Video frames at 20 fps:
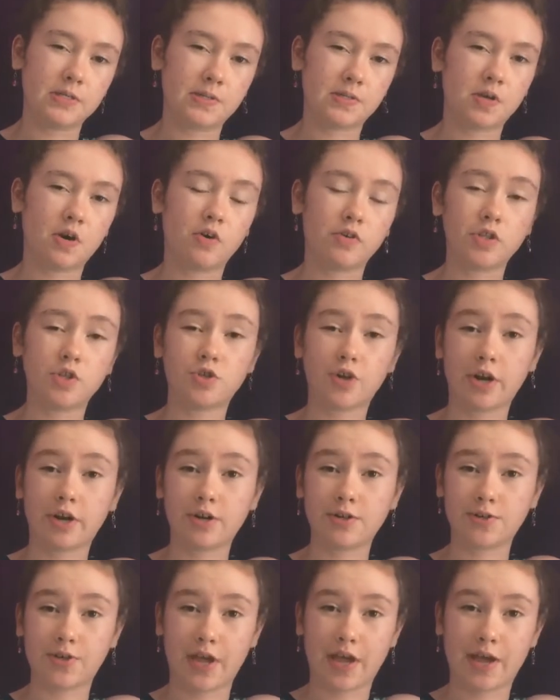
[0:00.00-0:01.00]
called The
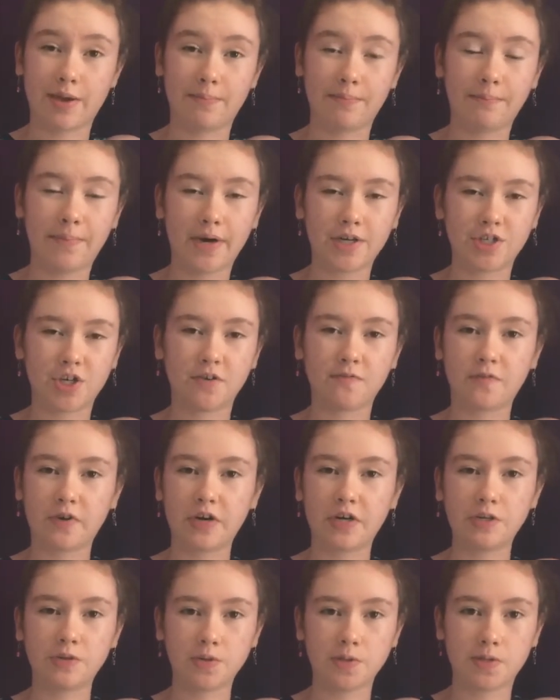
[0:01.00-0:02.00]
Traitor's Game by Jennifer
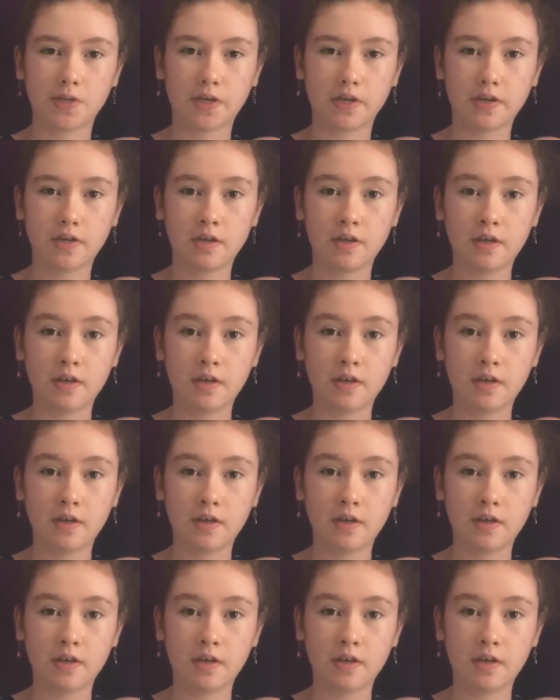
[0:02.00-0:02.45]
Nielsen.